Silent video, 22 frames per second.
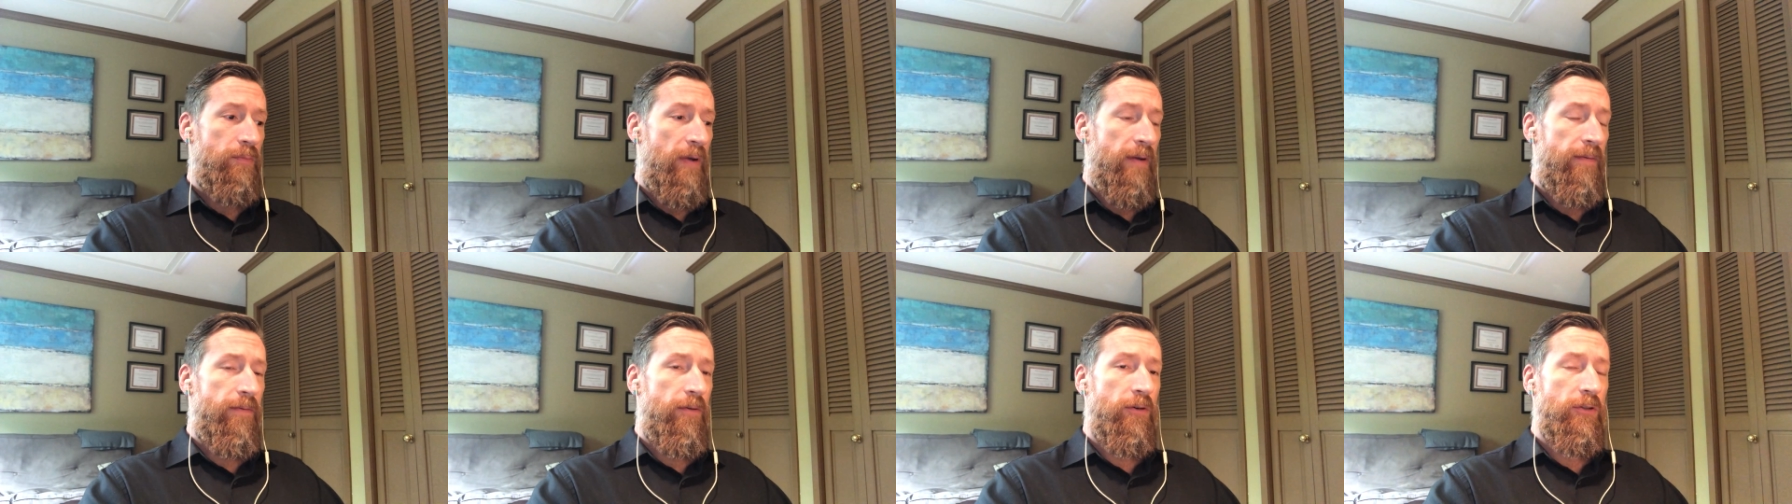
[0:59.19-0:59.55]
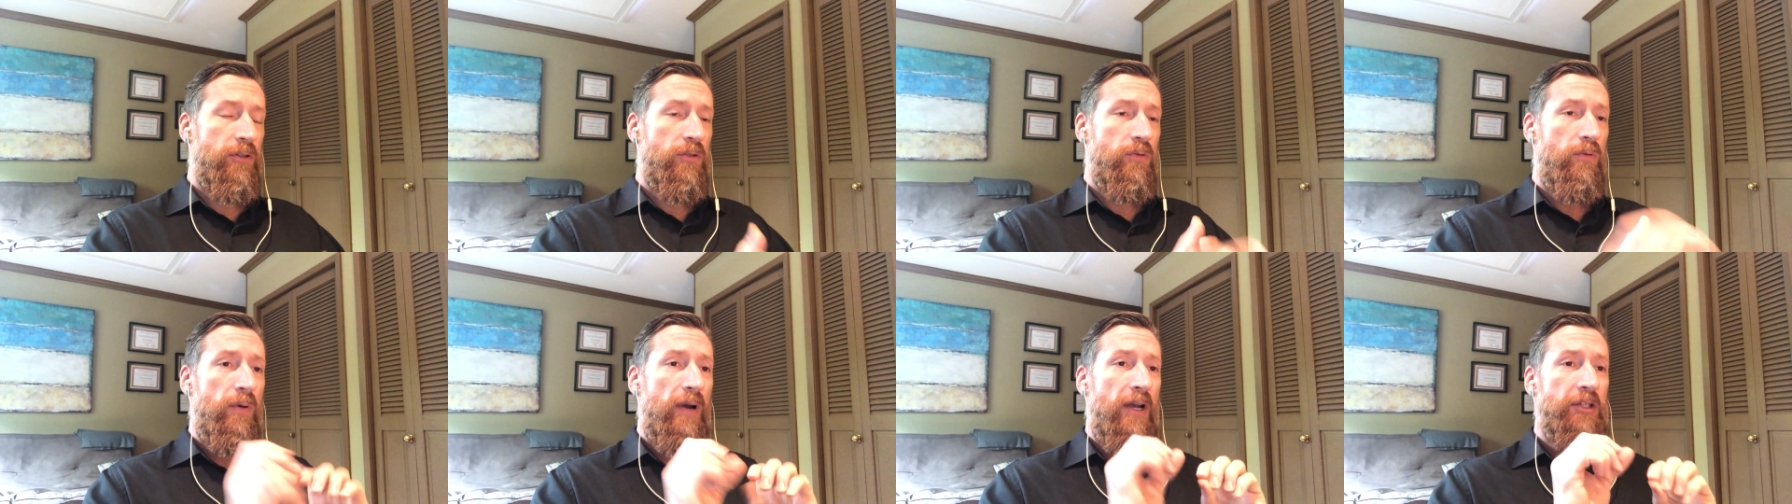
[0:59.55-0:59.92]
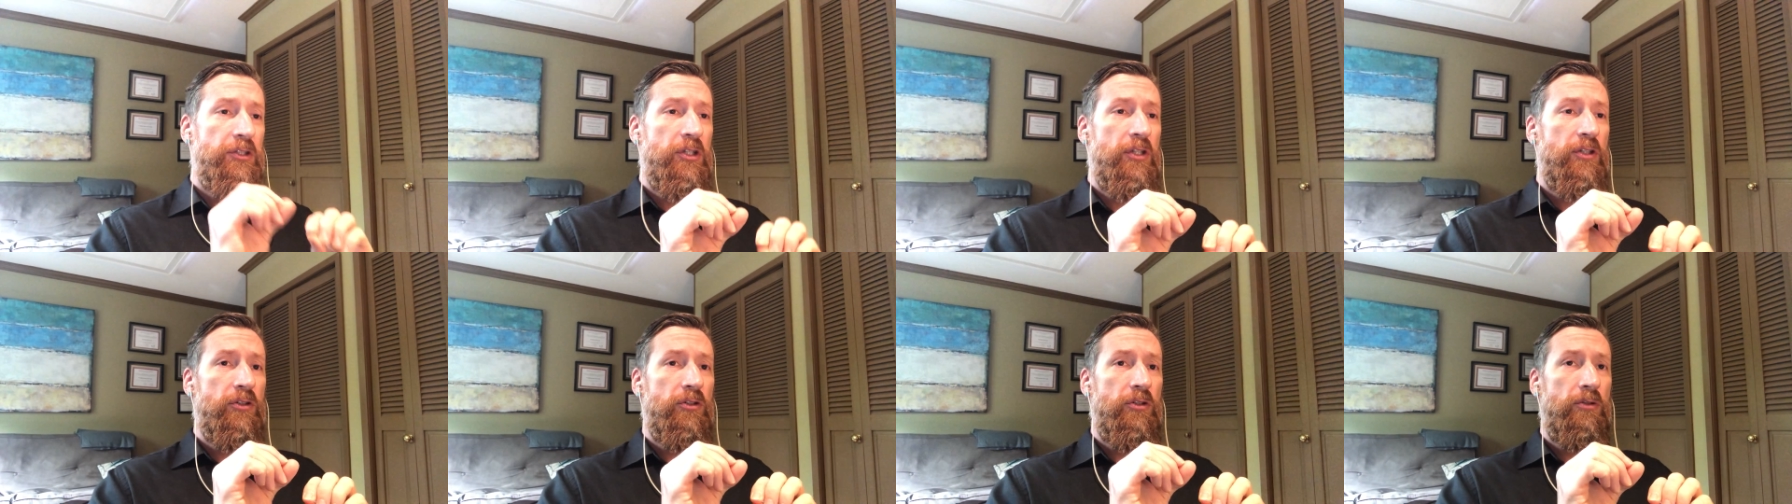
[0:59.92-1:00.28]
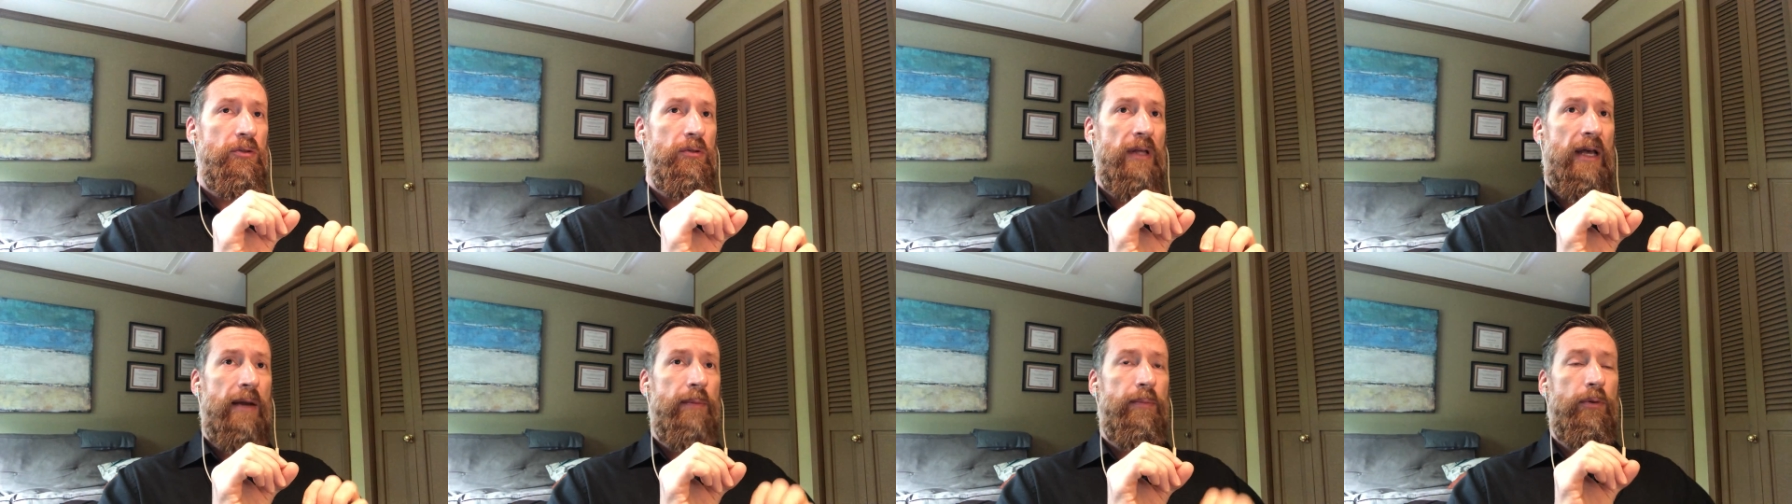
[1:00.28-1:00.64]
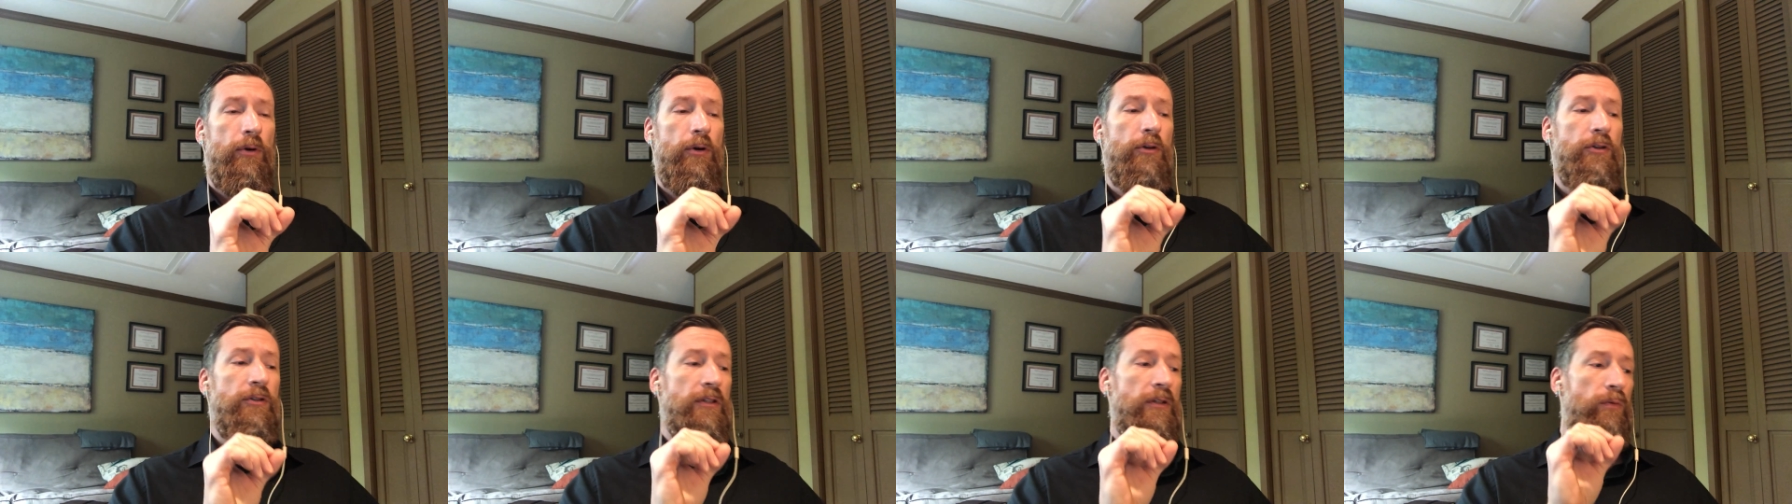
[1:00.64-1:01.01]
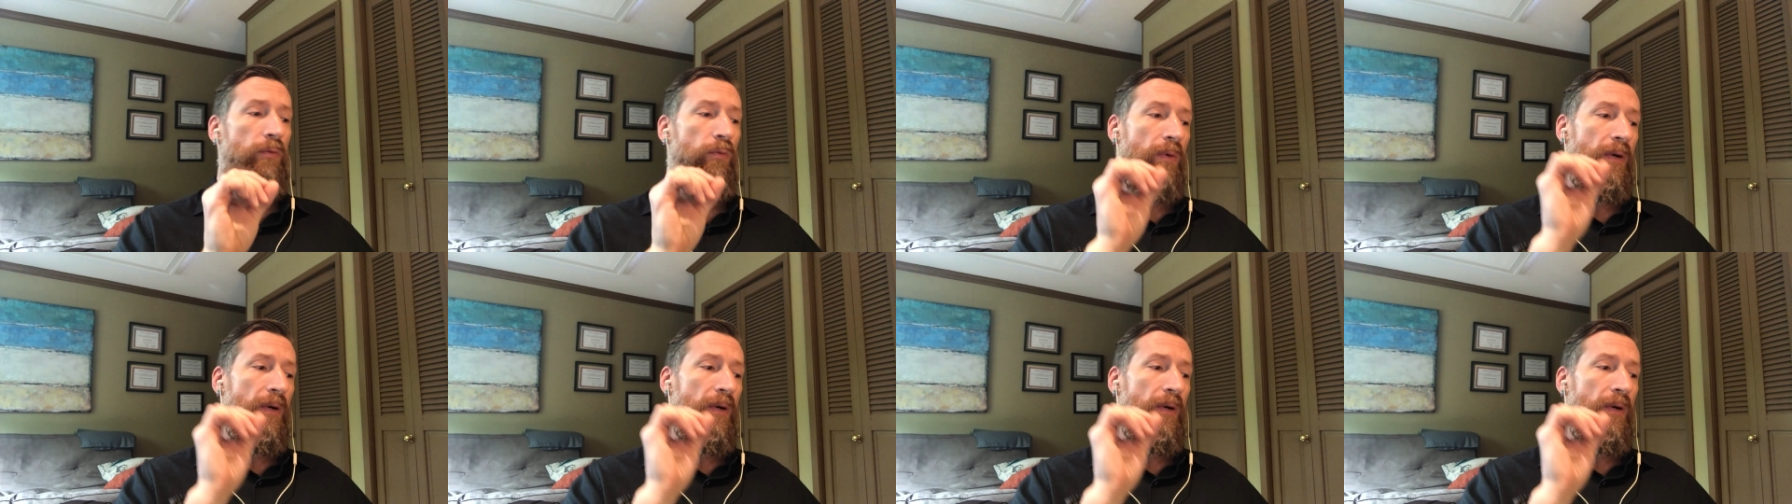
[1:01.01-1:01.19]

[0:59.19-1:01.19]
My first question to that person